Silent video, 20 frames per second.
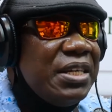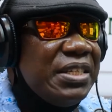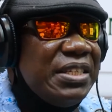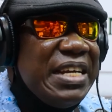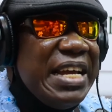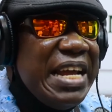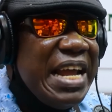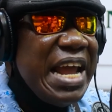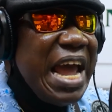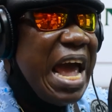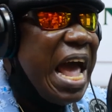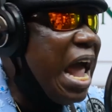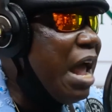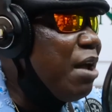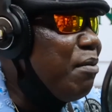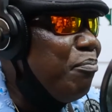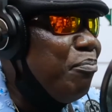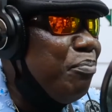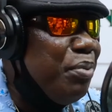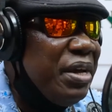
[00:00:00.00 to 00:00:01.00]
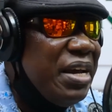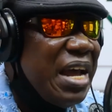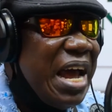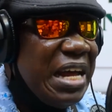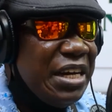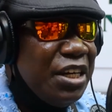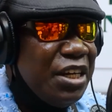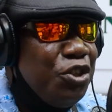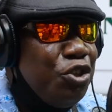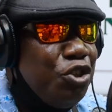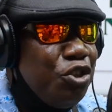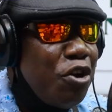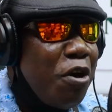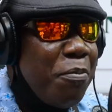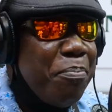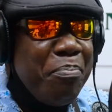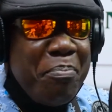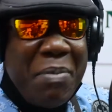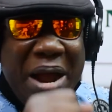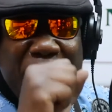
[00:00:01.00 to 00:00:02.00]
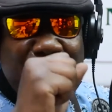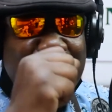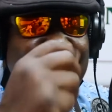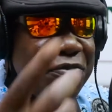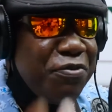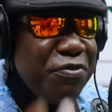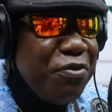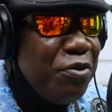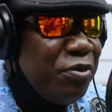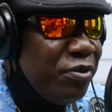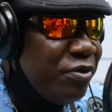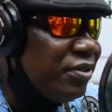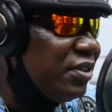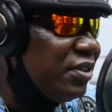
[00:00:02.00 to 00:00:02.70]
Say I the chop microphone.